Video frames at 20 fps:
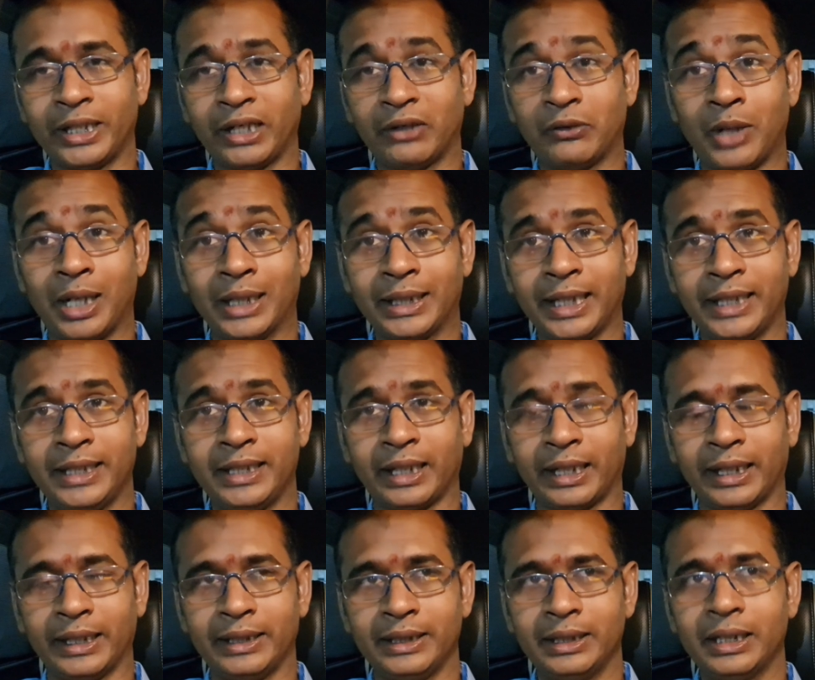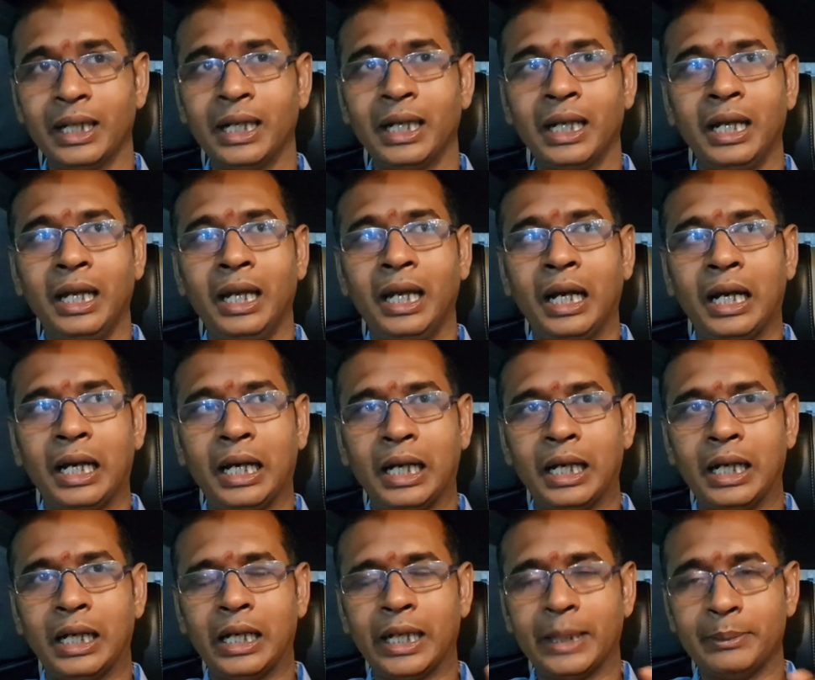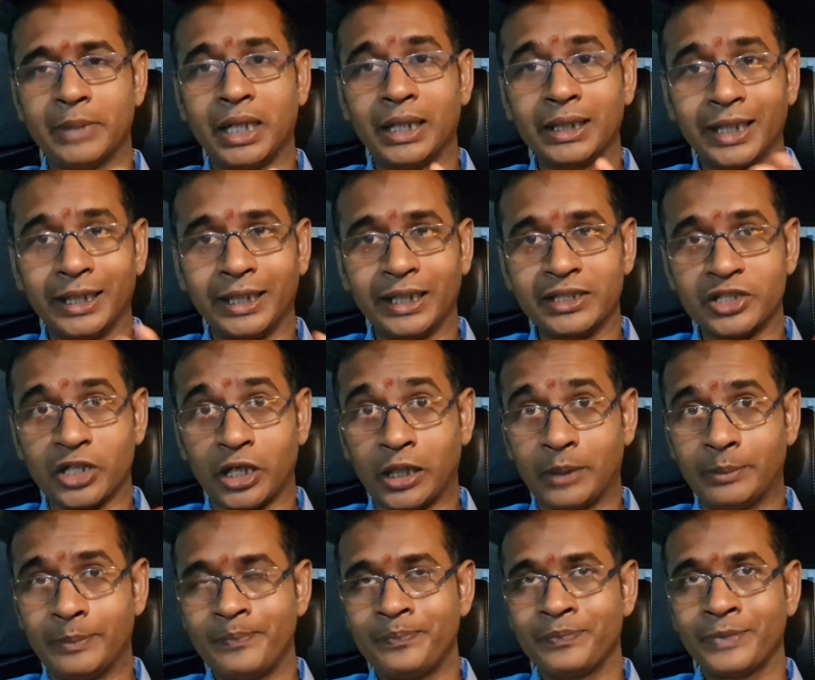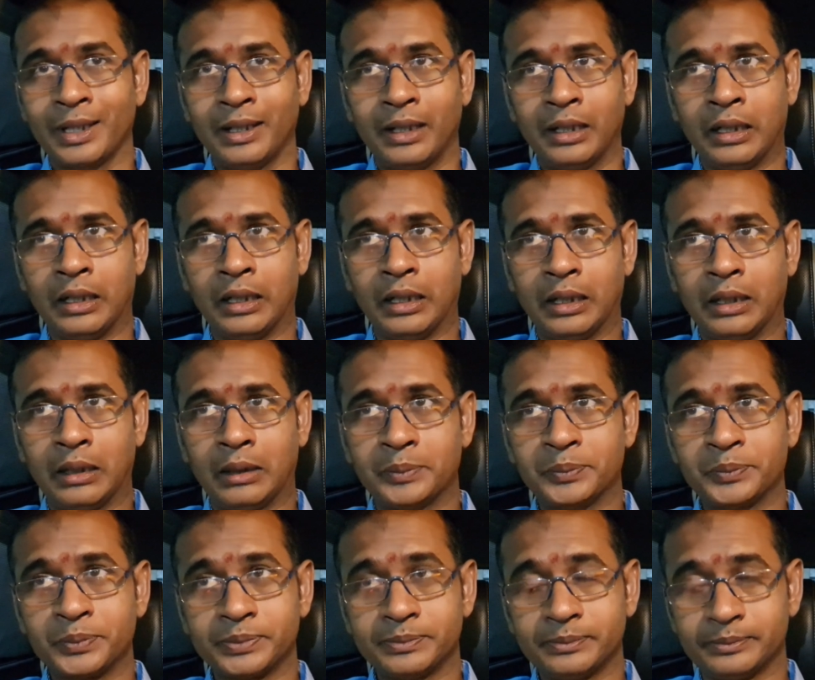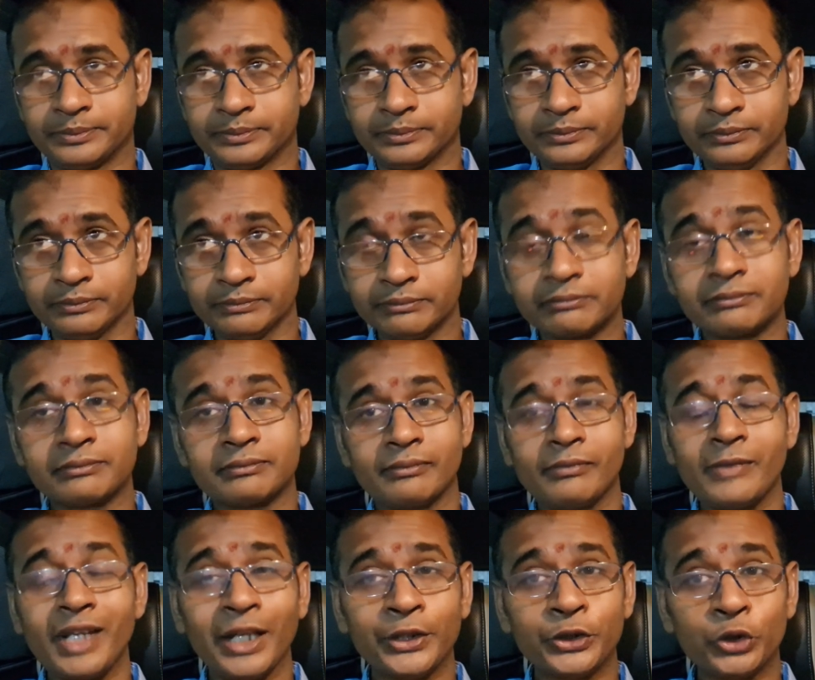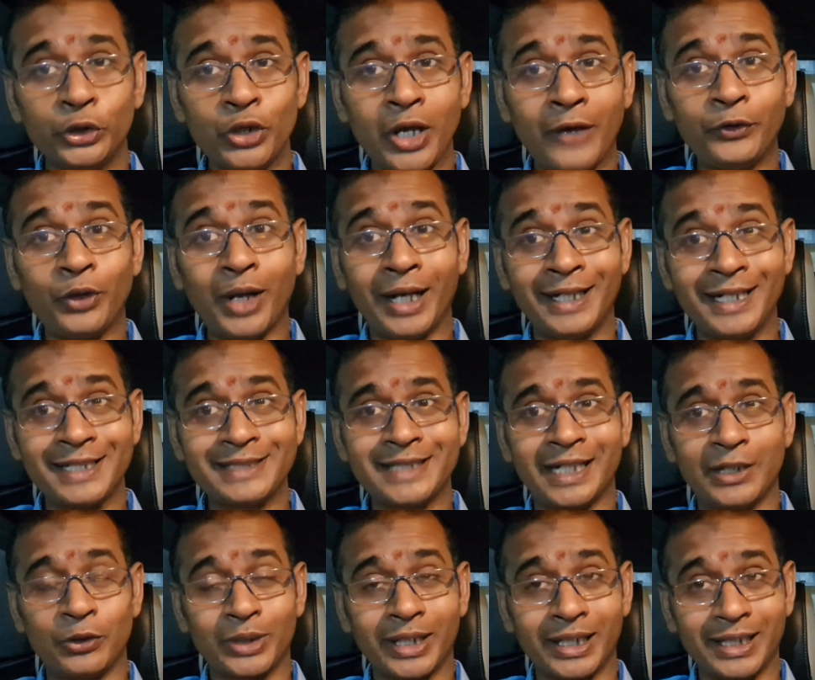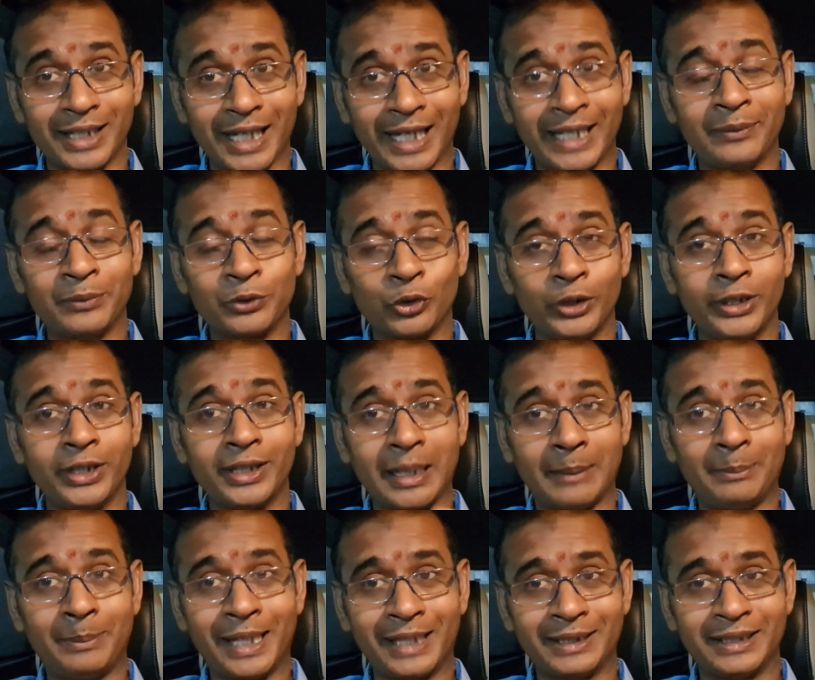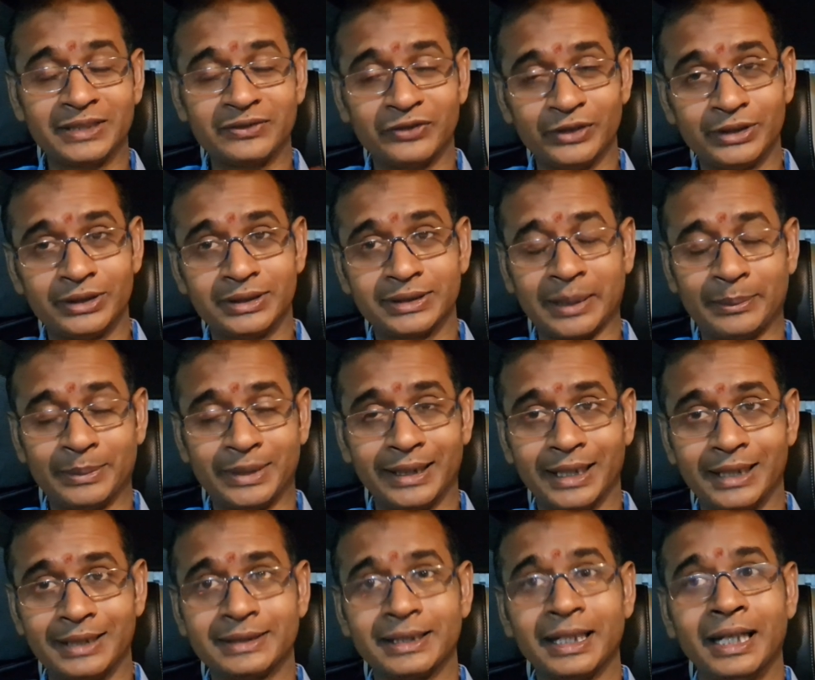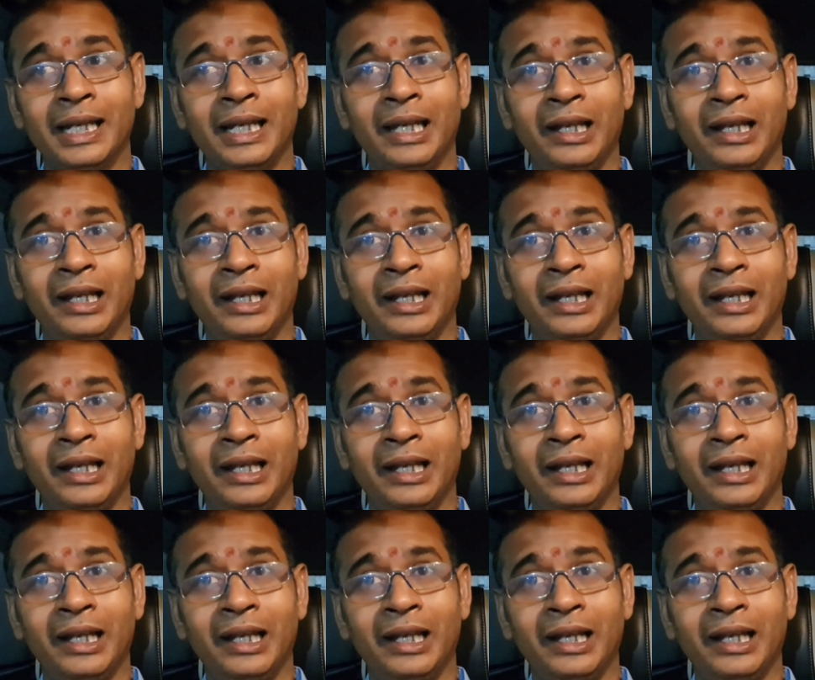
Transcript: matter what I try, uh, i'm not getting job um, so you have to understand okay i am going to compare this with something else